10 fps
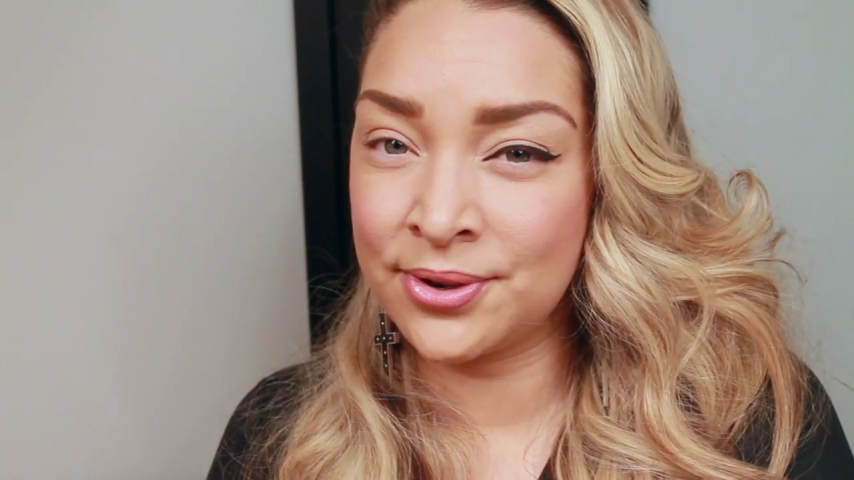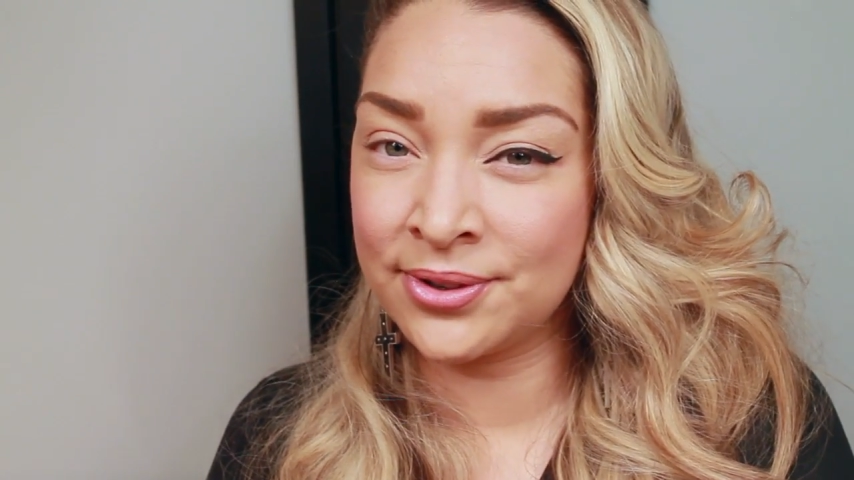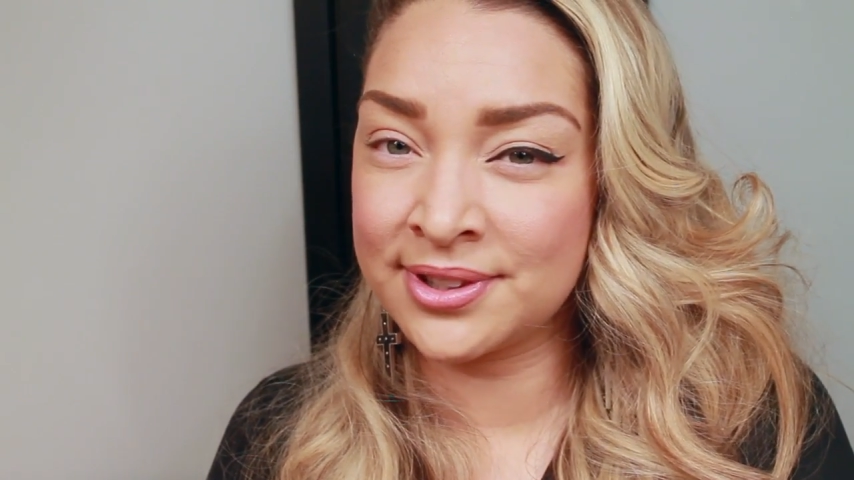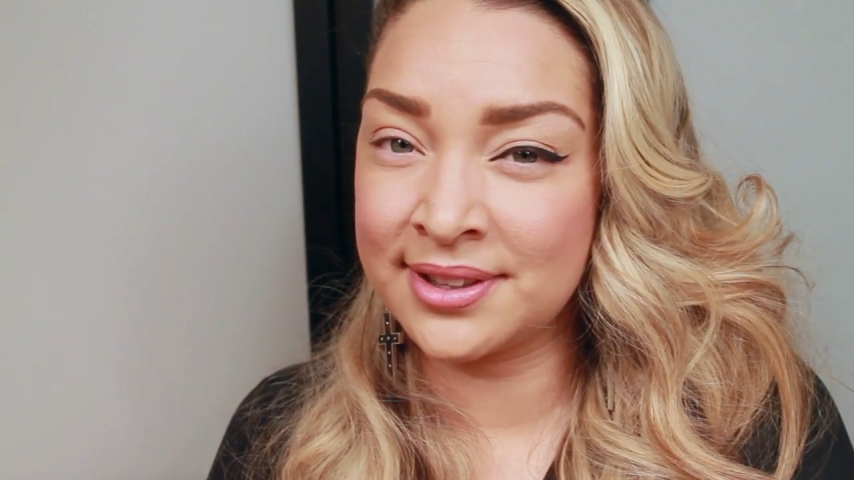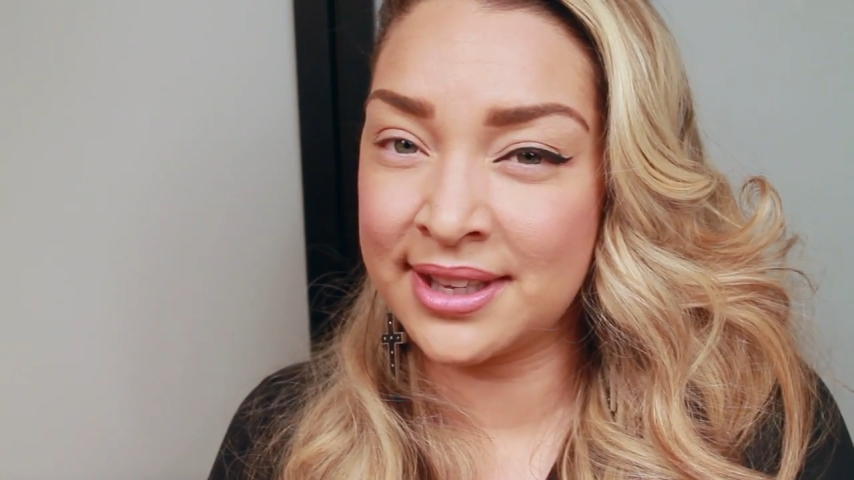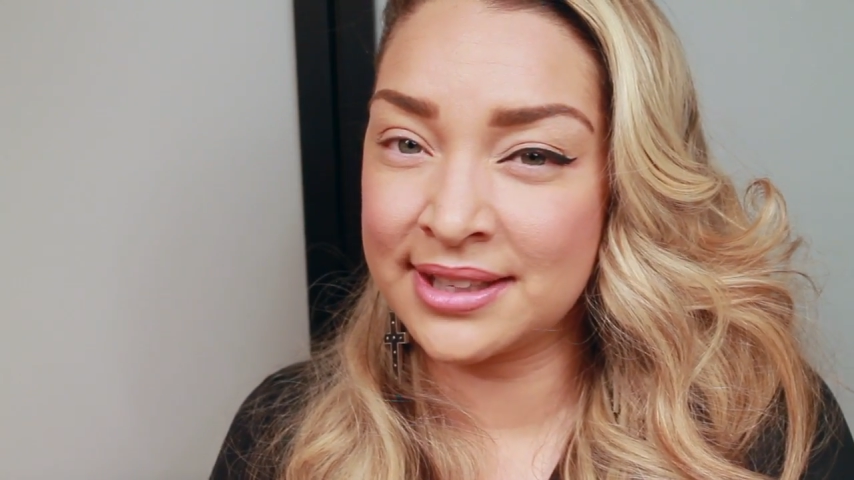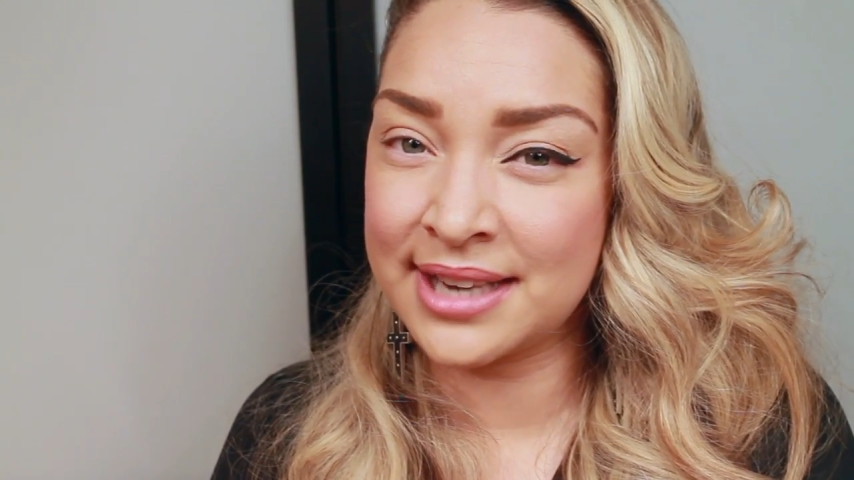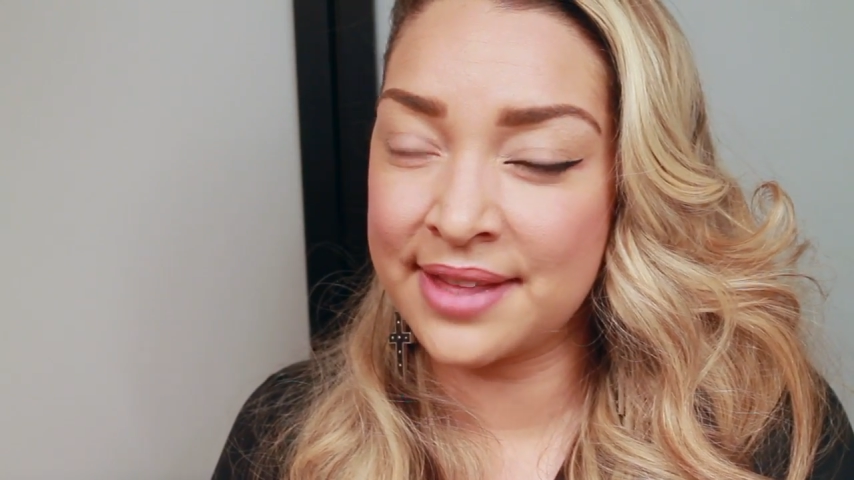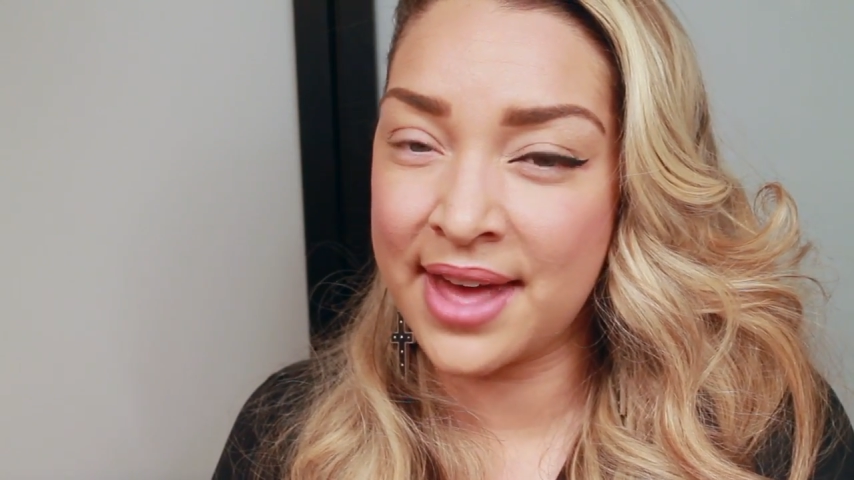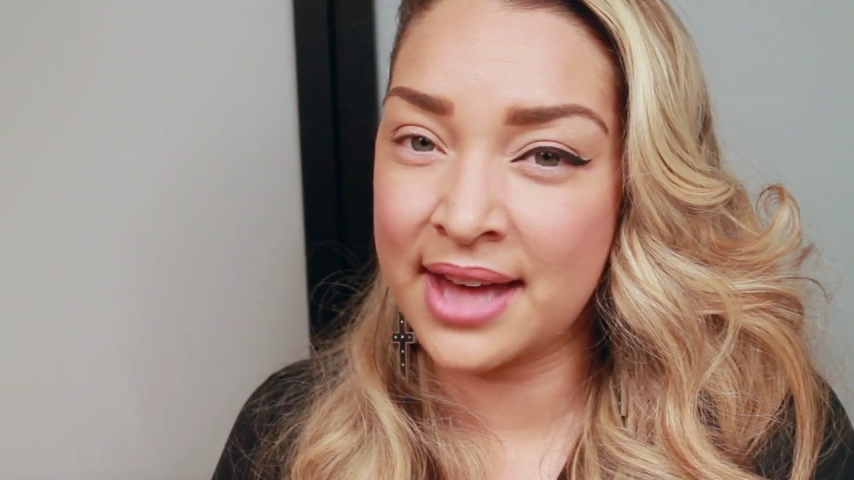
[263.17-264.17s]
oils and things
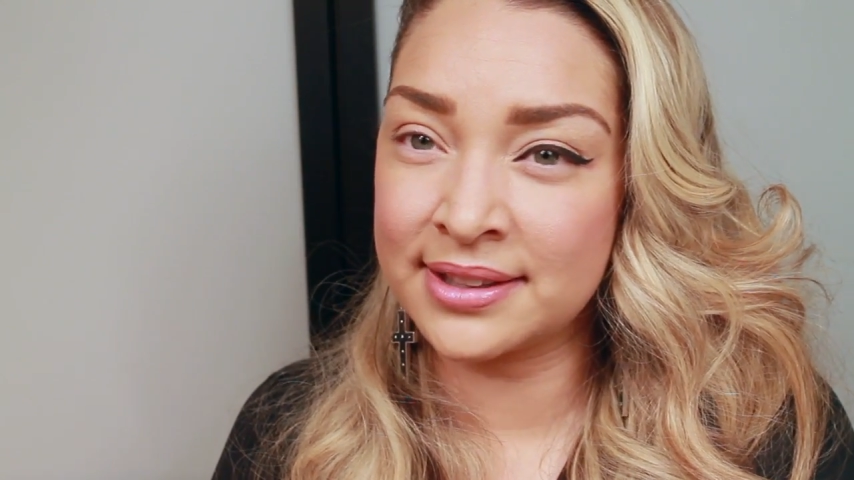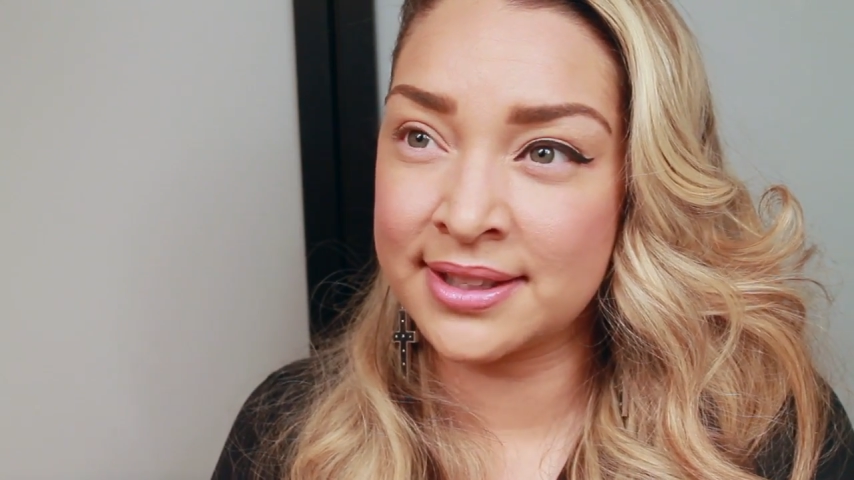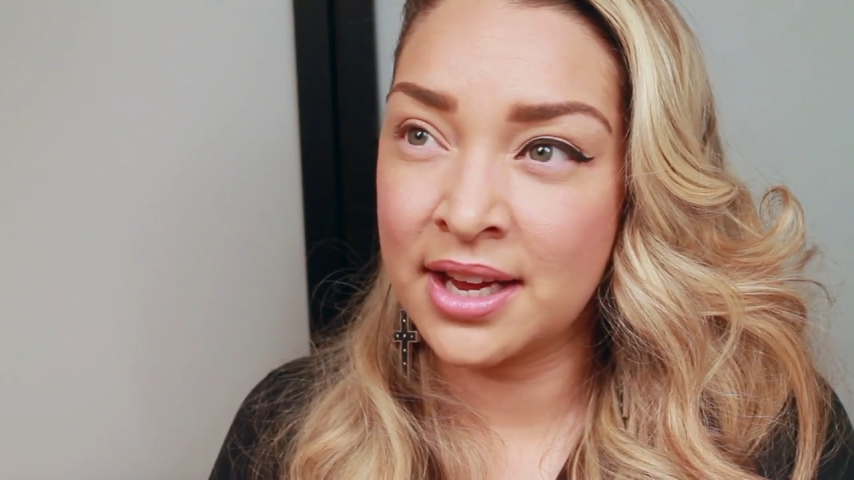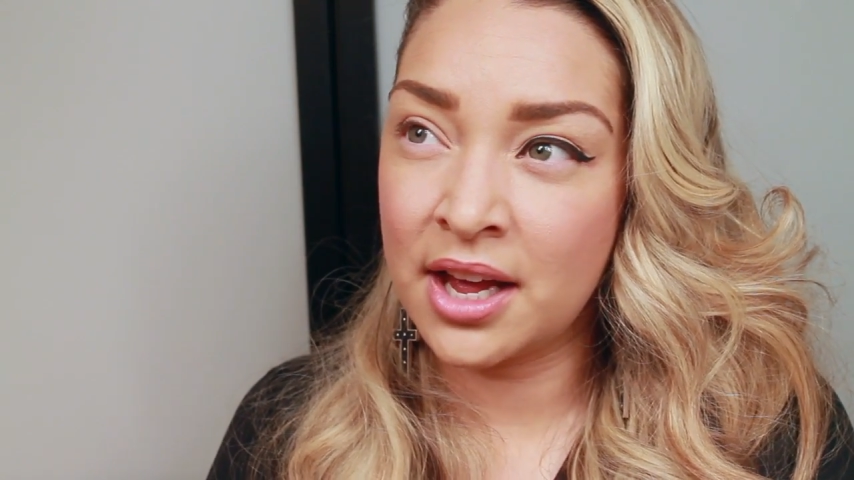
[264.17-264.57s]
like that.